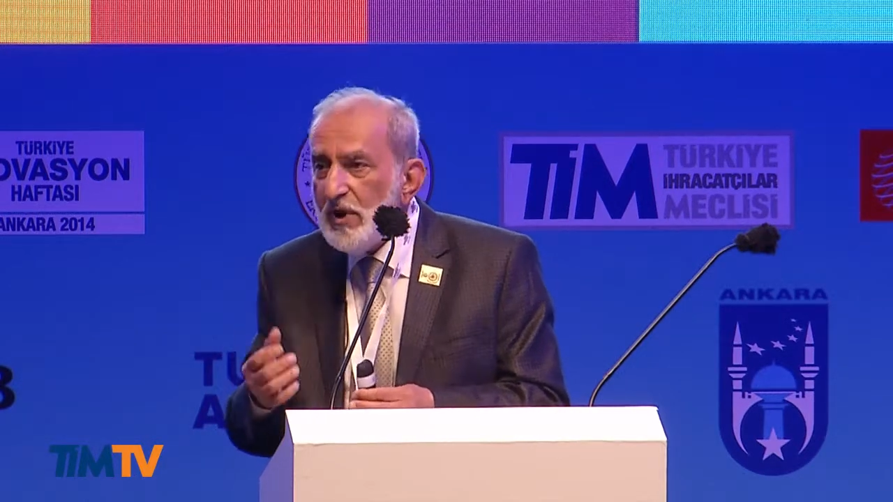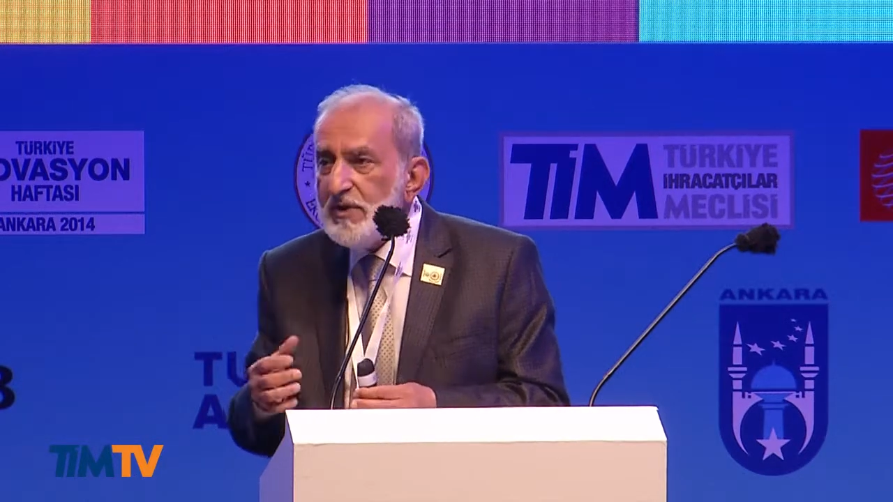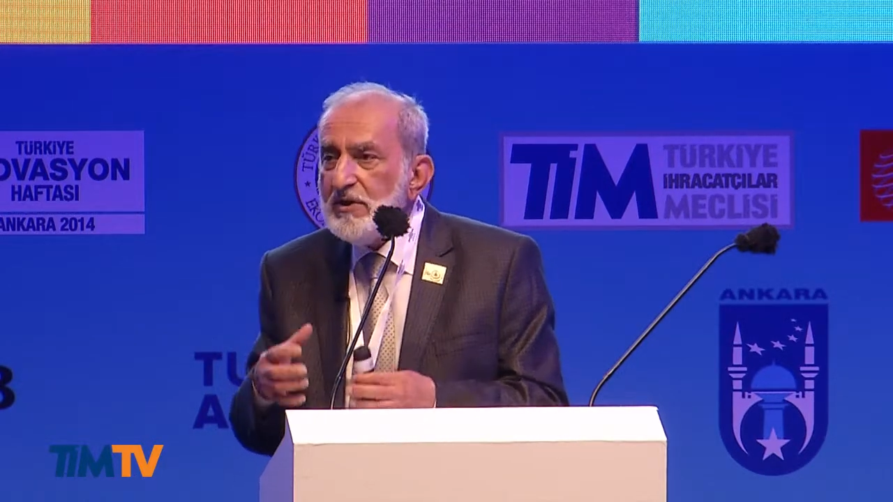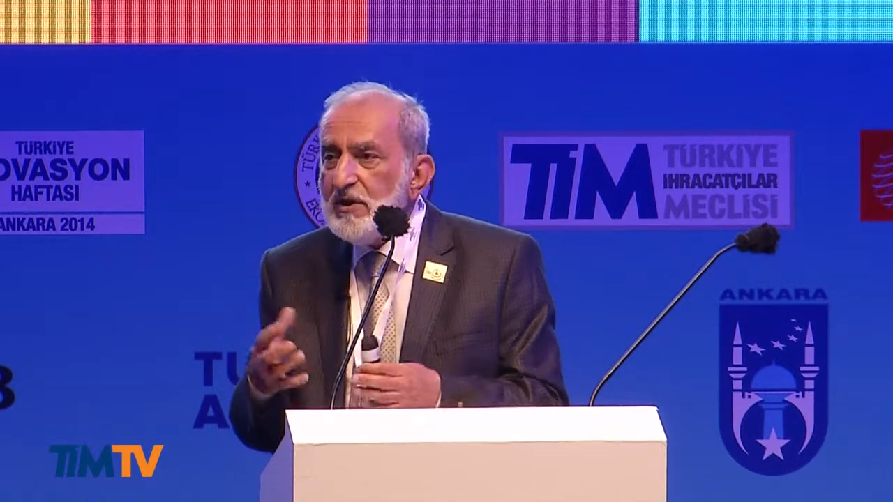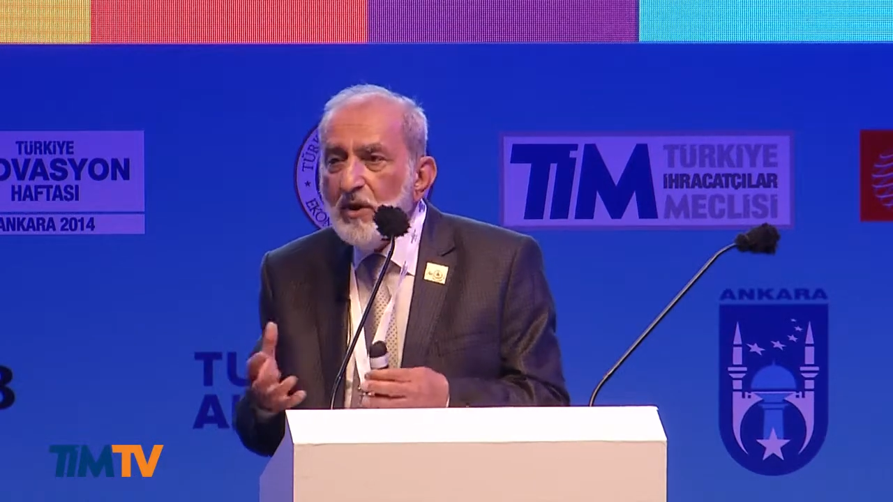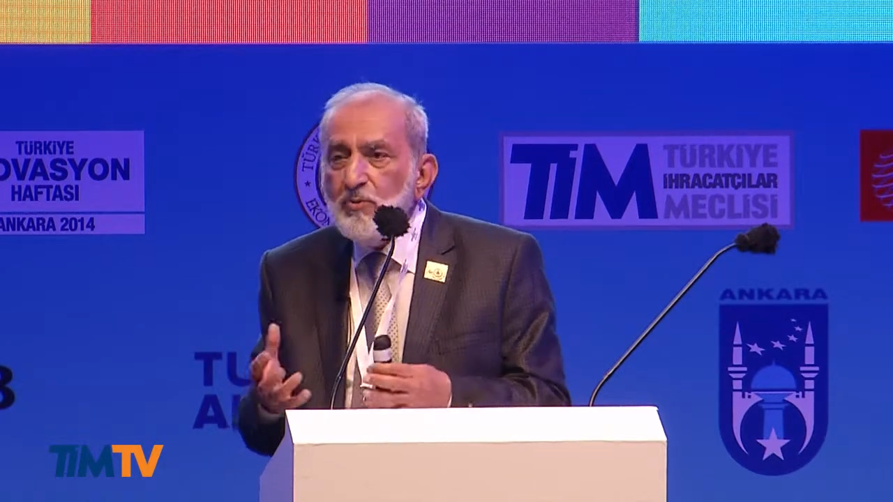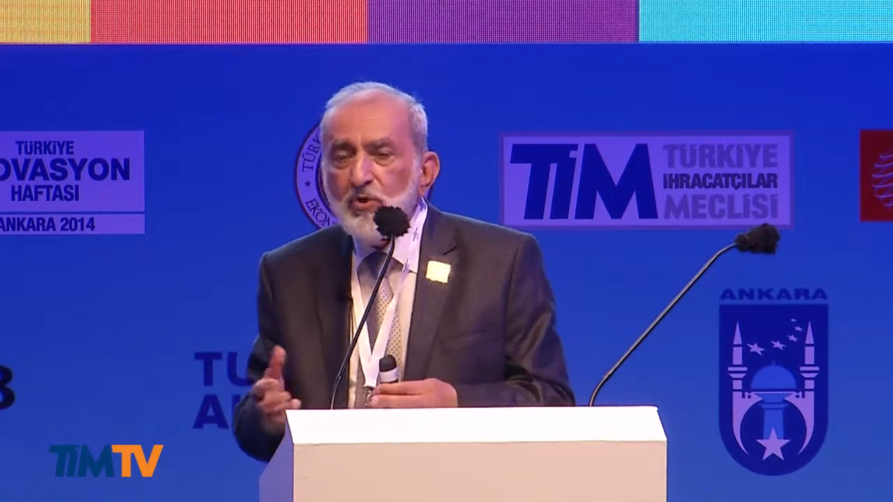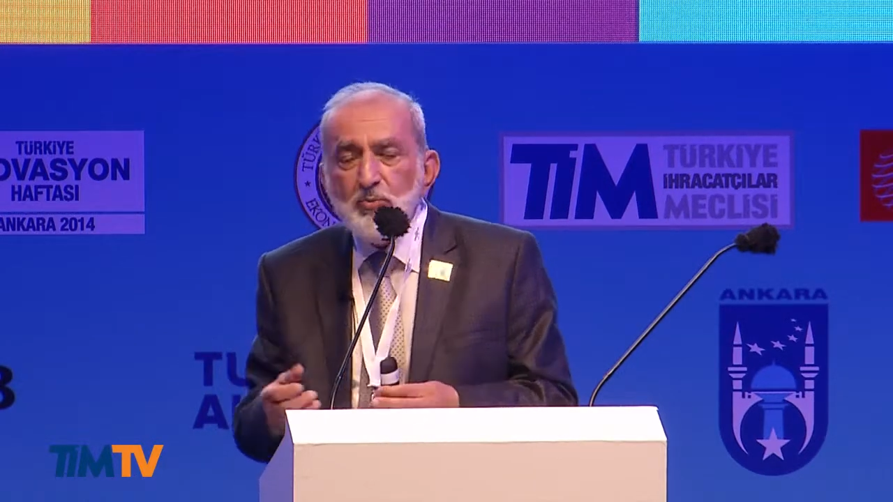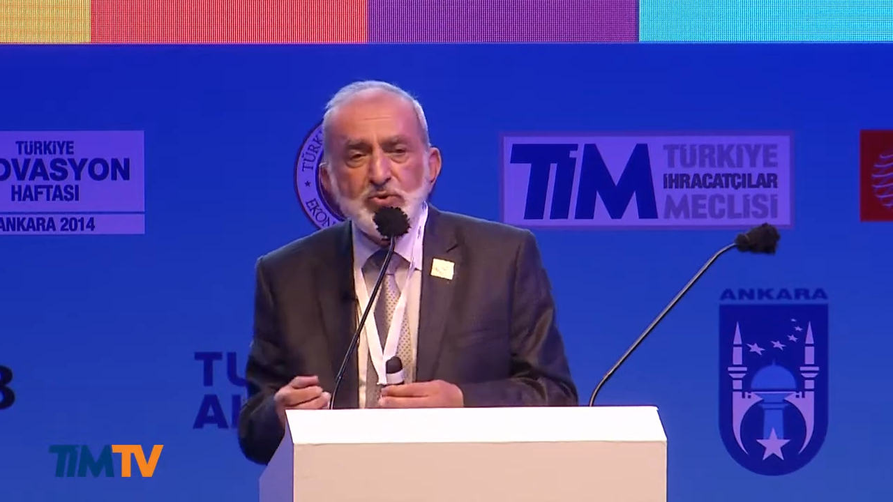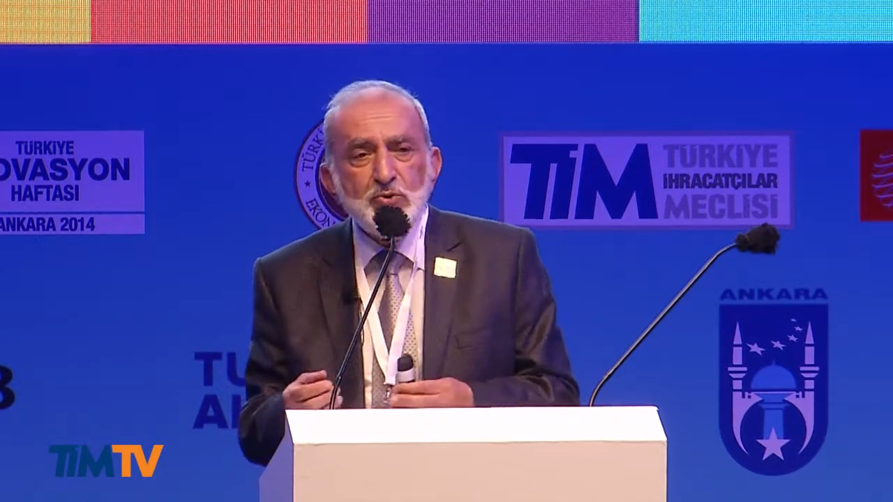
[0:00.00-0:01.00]
as the
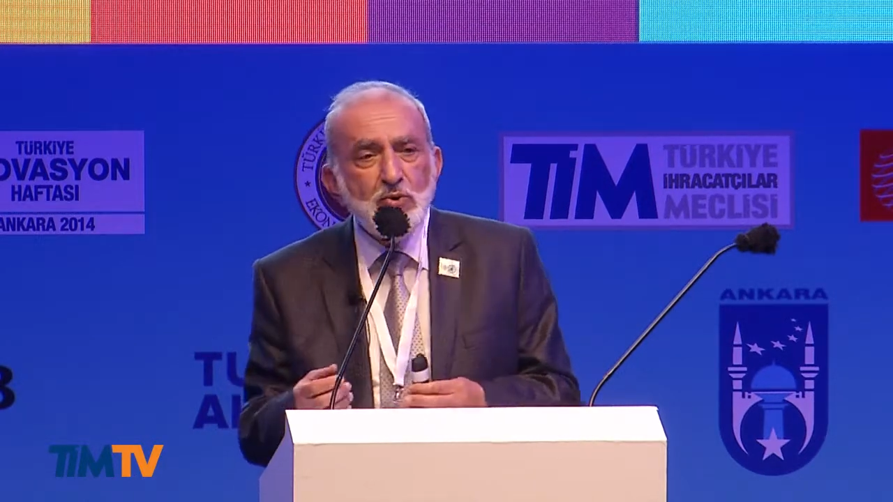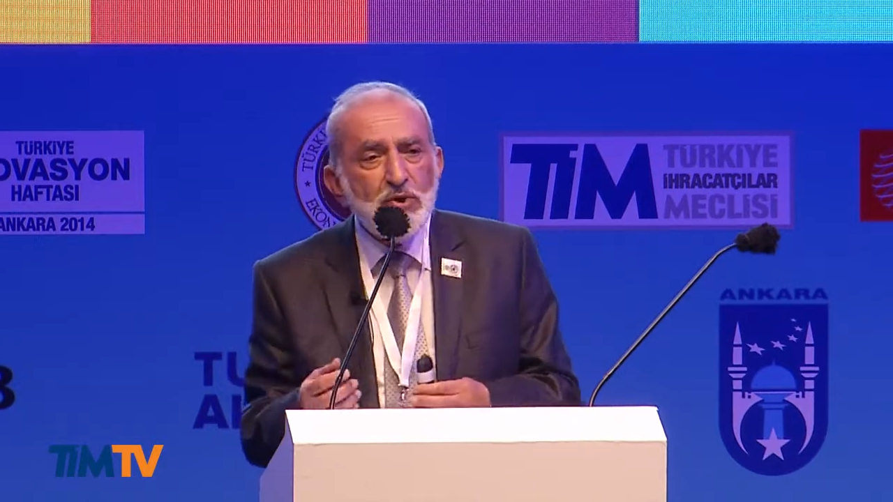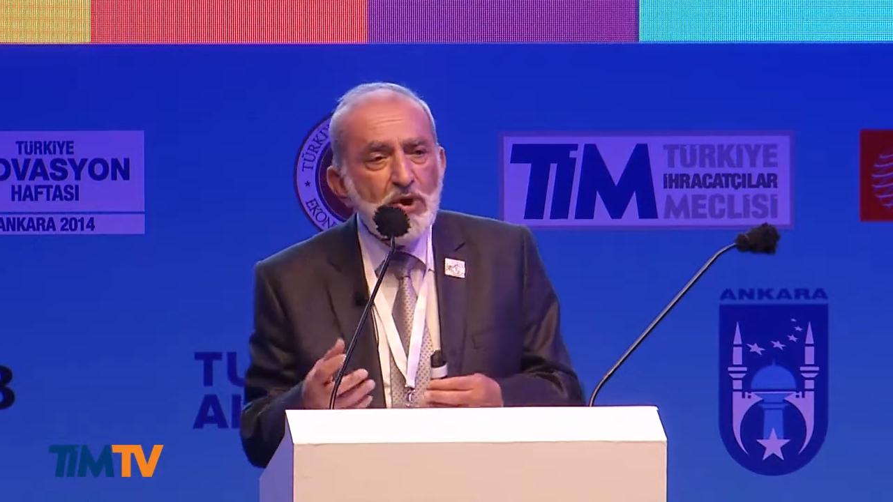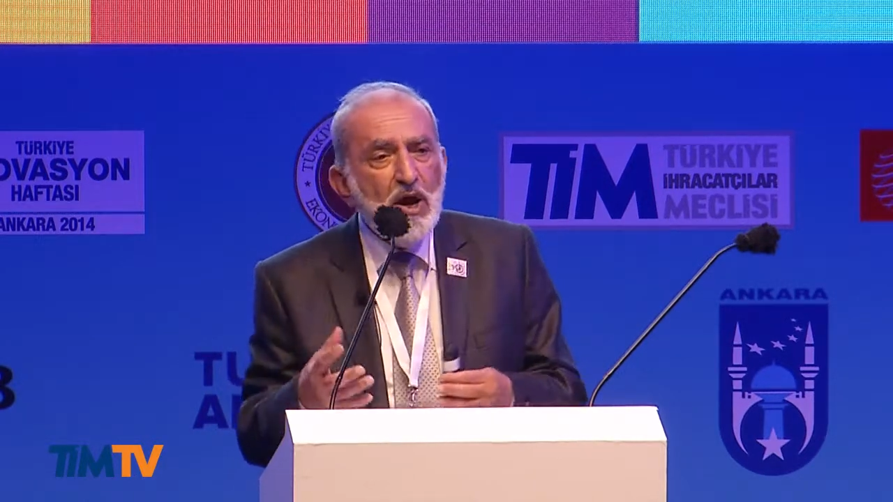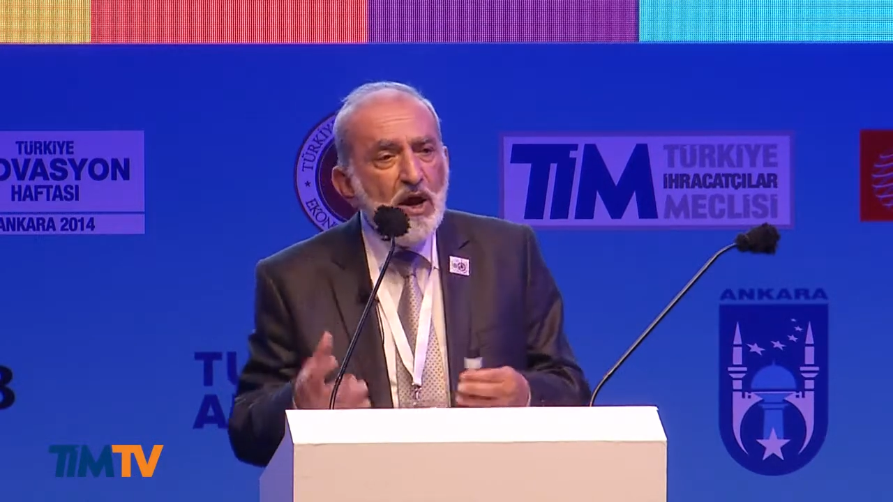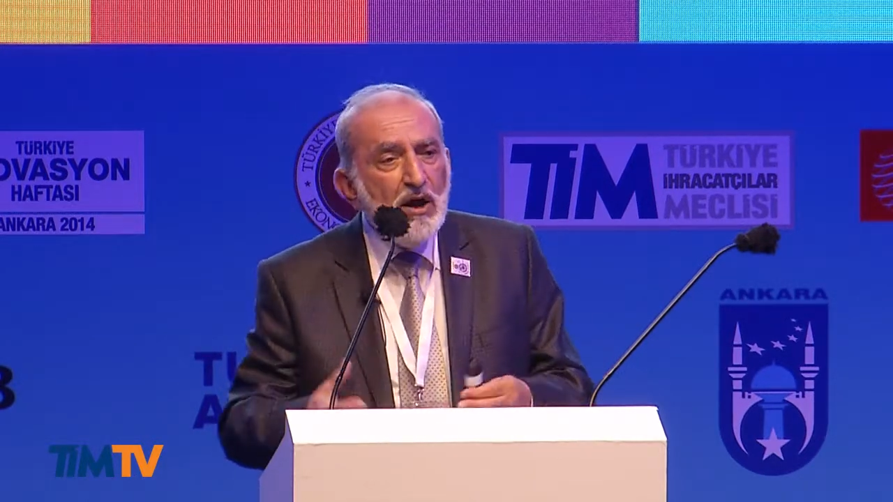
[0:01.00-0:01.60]
camera obscura,